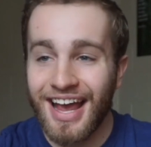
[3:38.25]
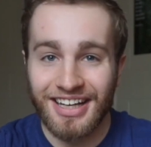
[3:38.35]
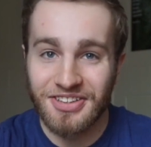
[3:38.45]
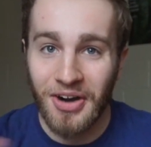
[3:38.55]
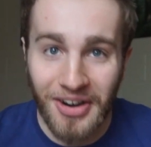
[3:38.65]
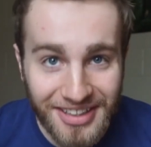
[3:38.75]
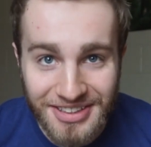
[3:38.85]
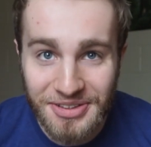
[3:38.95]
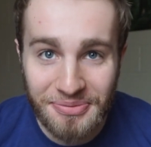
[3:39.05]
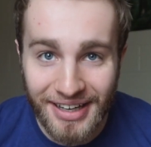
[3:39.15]
as hard
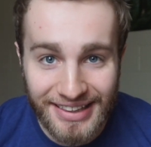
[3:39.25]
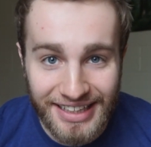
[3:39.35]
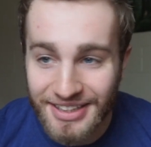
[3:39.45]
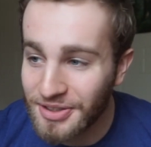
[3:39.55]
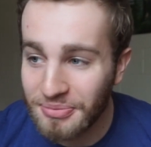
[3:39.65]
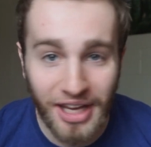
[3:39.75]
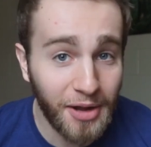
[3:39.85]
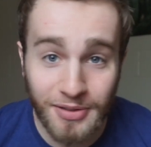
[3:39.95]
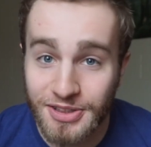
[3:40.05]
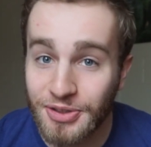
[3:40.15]
as you might think you'll be
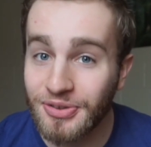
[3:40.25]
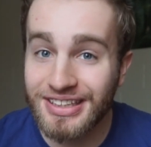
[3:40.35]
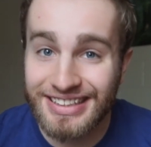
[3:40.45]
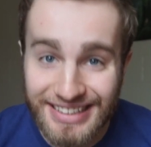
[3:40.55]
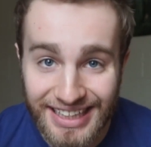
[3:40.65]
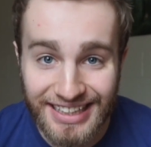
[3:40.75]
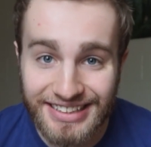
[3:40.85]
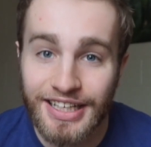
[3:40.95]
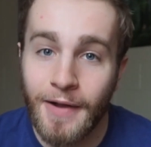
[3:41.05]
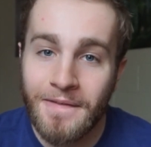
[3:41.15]
able to
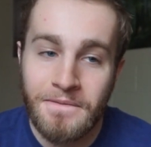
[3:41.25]
resist,